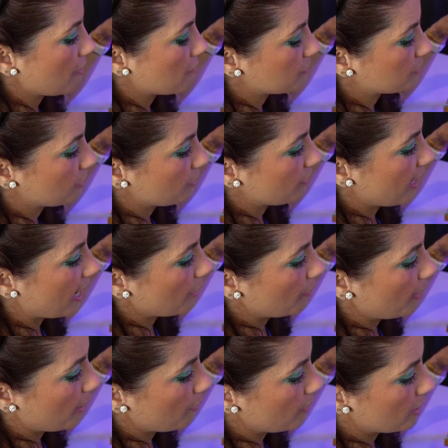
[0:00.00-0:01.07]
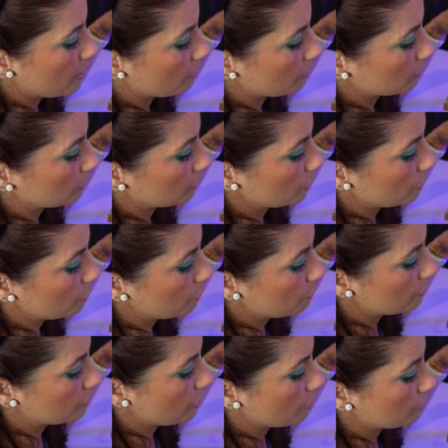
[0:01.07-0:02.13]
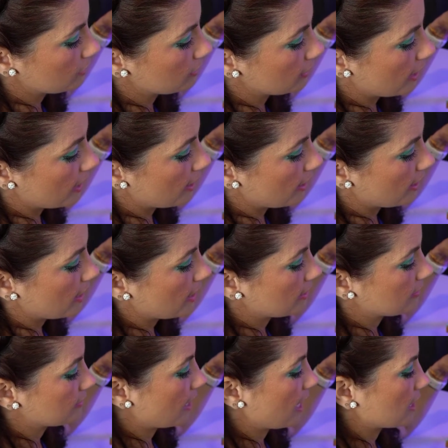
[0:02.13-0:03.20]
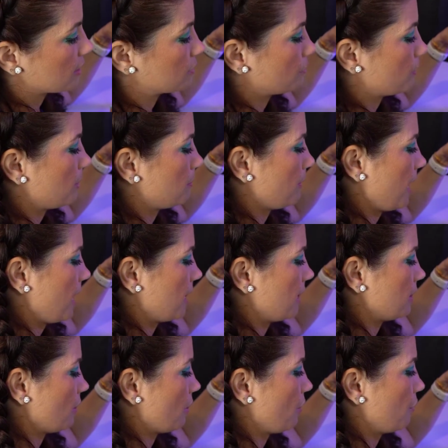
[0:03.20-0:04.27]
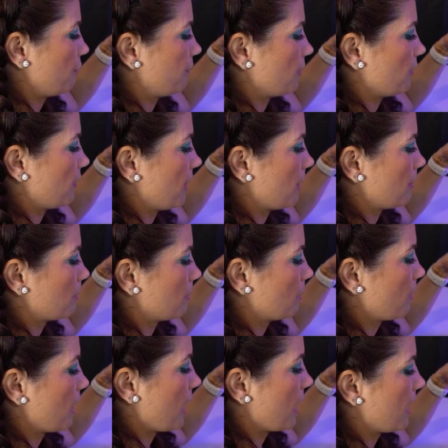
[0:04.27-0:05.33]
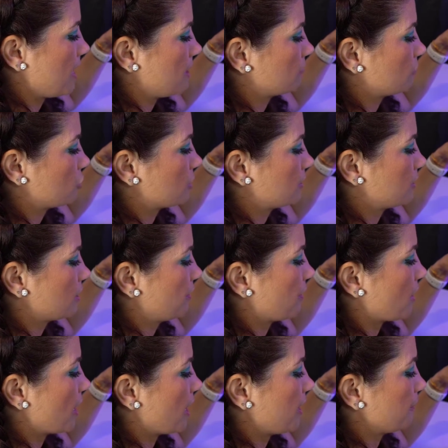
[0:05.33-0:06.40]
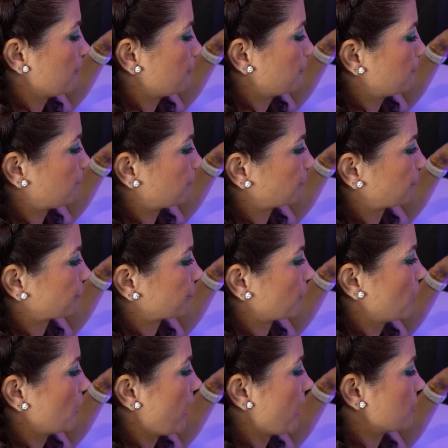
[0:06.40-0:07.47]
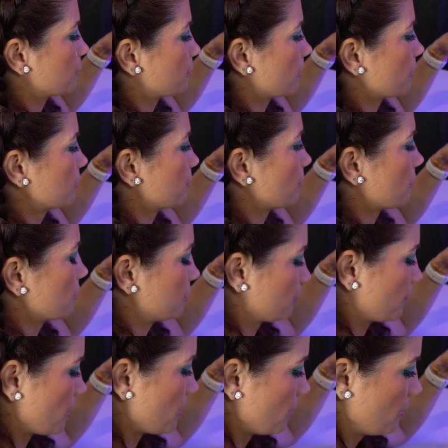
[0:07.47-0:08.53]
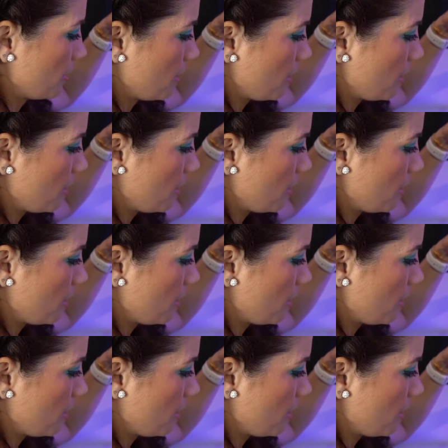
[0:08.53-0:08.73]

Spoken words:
So that way we don't lose those lines as we paint over them, okay? Just a thought. Okay, swirl, swirl, swirl.